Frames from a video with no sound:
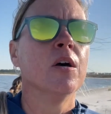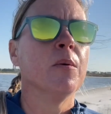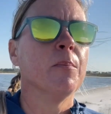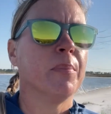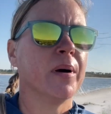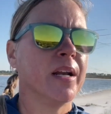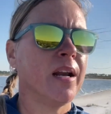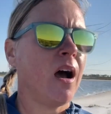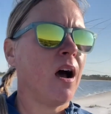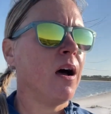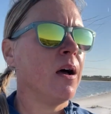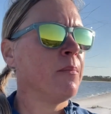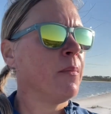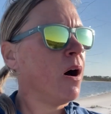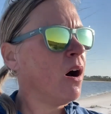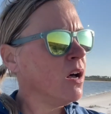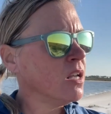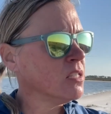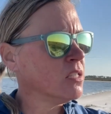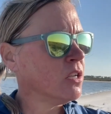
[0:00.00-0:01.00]
But I'm
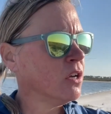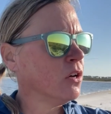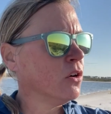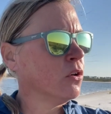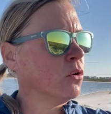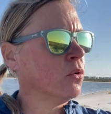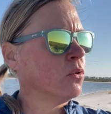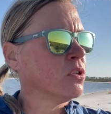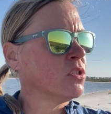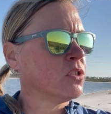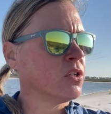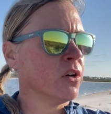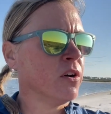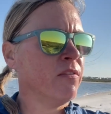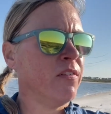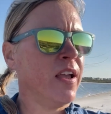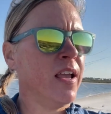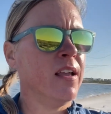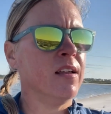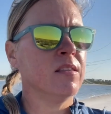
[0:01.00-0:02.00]
also
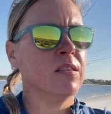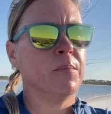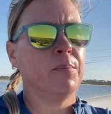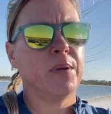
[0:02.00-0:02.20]
surveying the